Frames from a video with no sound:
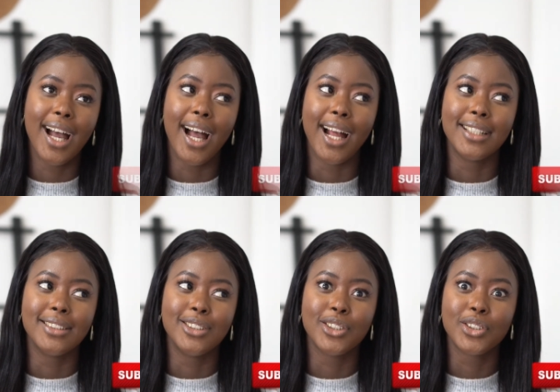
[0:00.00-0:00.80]

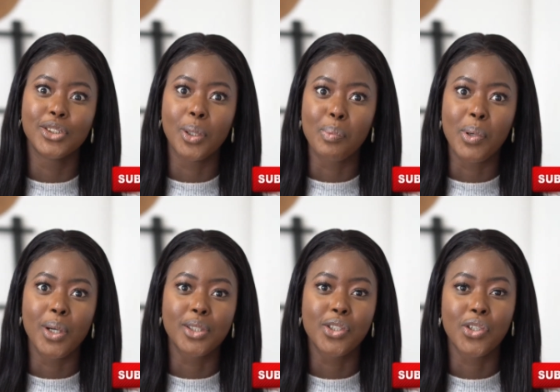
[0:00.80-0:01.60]
and just
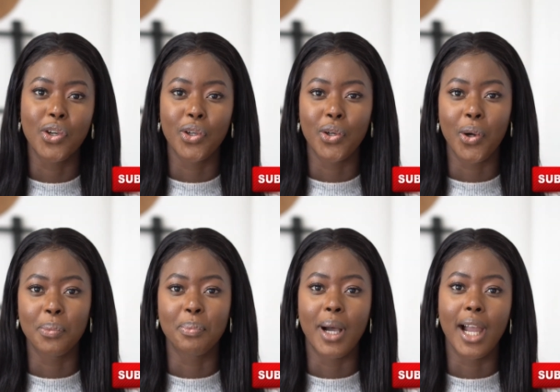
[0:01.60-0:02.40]
support shown
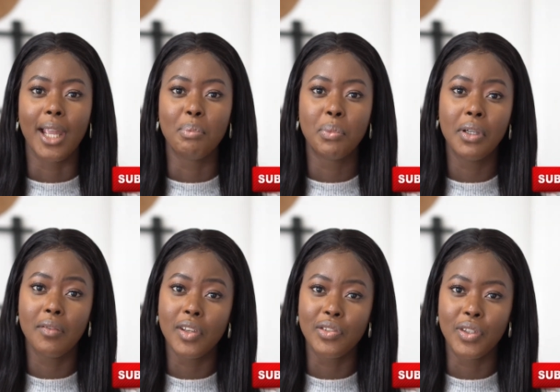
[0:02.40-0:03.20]
on my
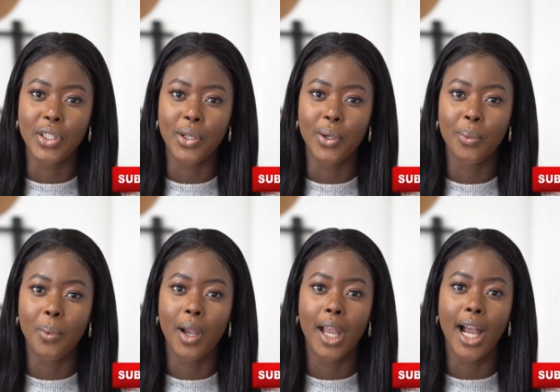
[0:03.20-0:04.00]
previous video
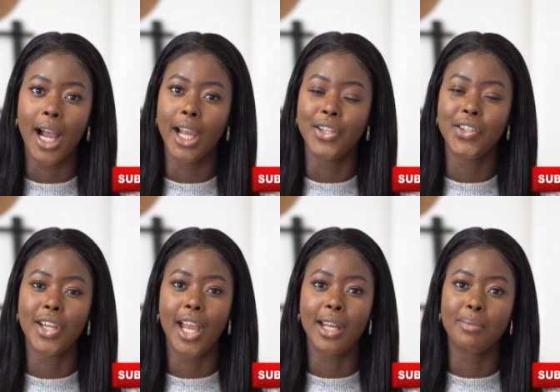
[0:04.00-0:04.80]
where I
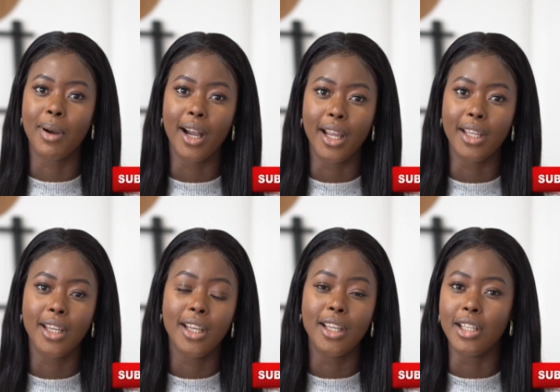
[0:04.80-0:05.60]
shared my
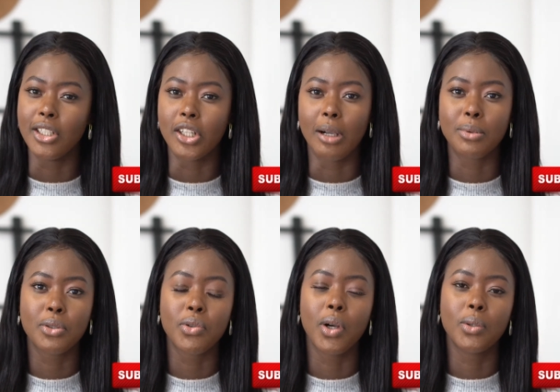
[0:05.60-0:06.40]
hijab
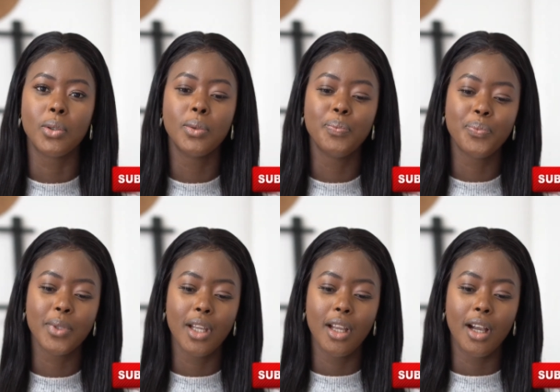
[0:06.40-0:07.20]
struggle.
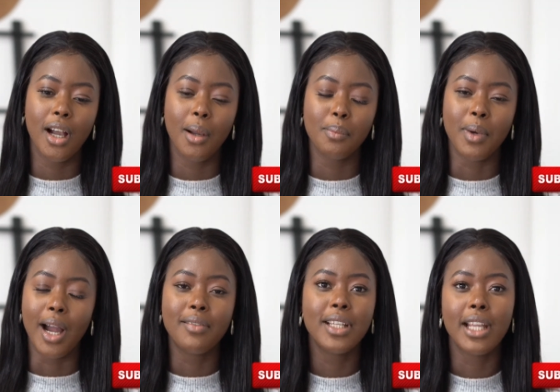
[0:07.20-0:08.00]

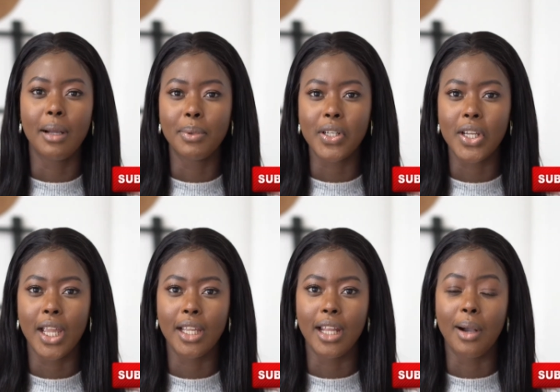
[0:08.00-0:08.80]
I really
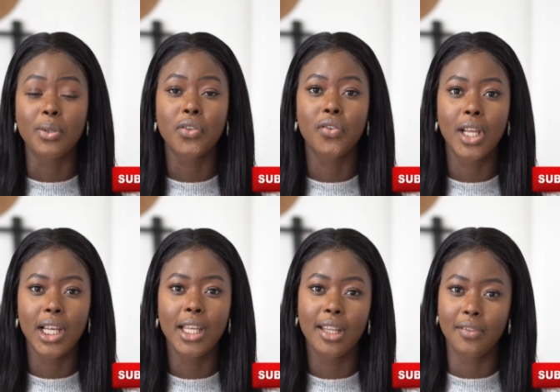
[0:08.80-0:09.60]
appreciate. I was
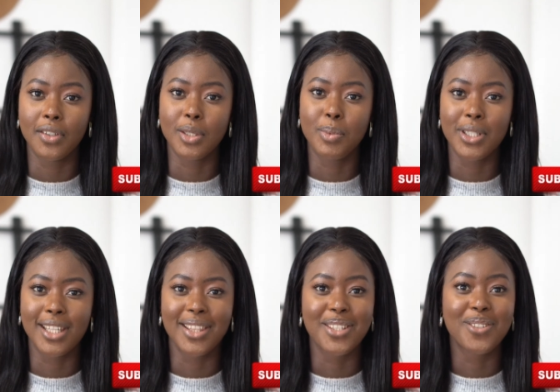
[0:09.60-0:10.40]
really nervous
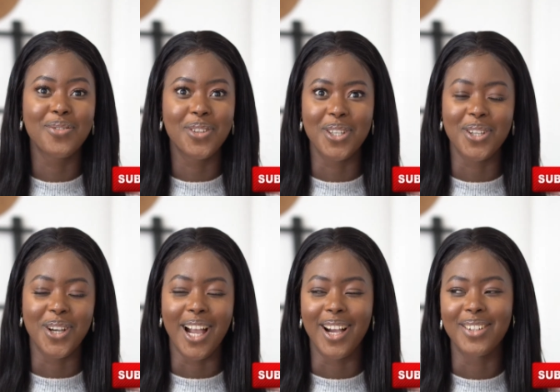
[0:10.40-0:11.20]
putting this video
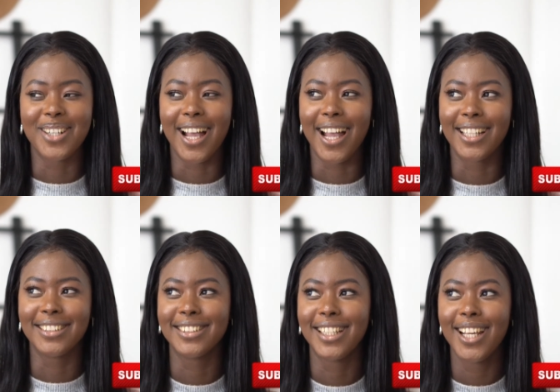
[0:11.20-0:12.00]
out,
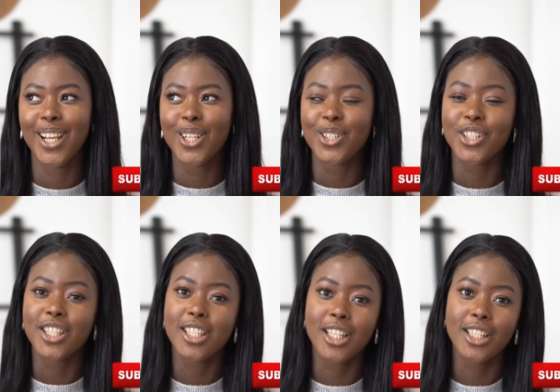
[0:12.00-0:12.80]
and
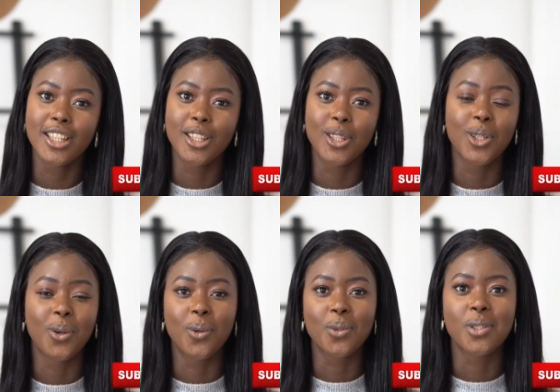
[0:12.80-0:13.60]
just seeing the
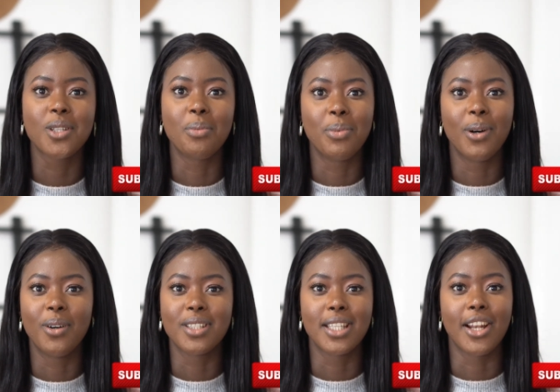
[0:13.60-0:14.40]
all
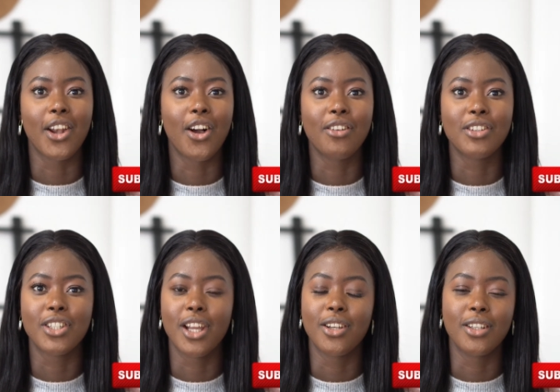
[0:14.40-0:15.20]
support and love
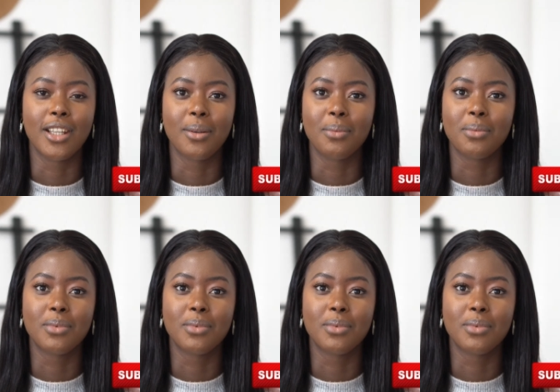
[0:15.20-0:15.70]
shared on it